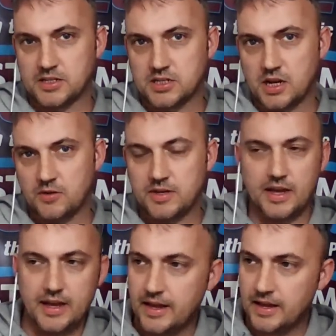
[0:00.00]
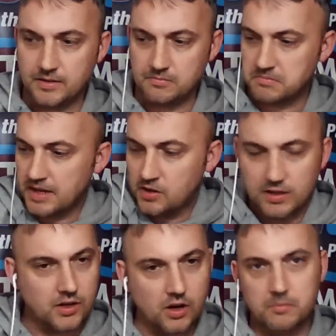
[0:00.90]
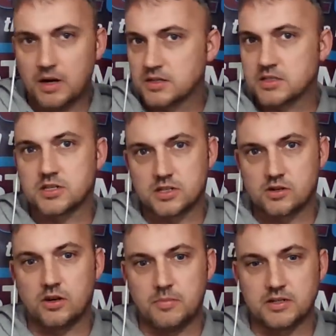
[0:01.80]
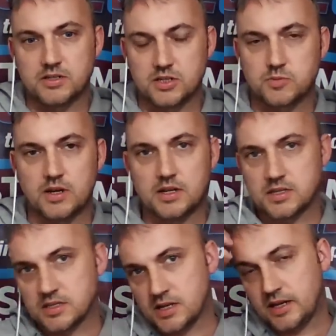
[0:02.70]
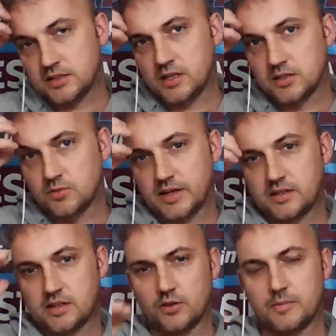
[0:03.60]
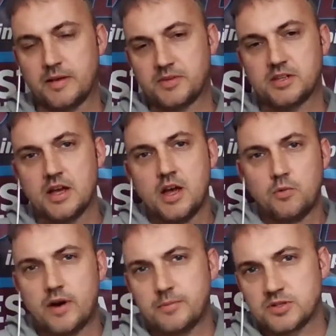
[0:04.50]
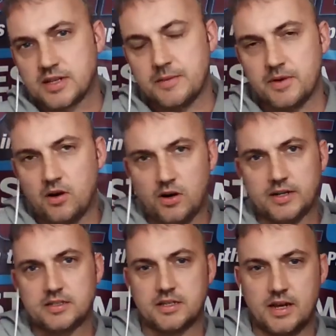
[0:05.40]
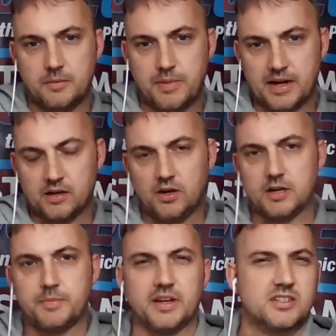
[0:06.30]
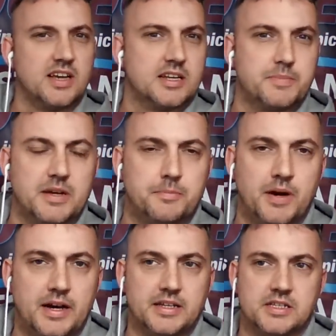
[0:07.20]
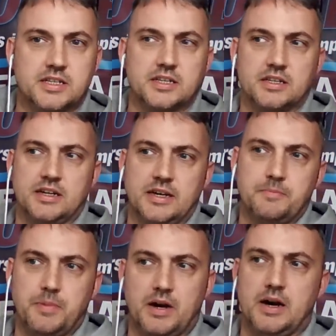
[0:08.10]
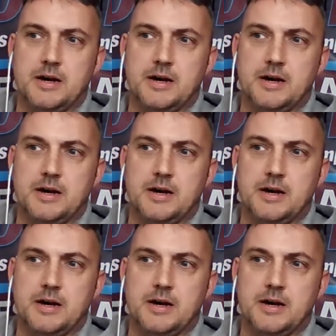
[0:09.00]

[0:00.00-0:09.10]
So yeah, they got amongst us and got amongst us well. As I say, I thought they were able to get behind our back line a bit because they had a bit of pace, didn't they? But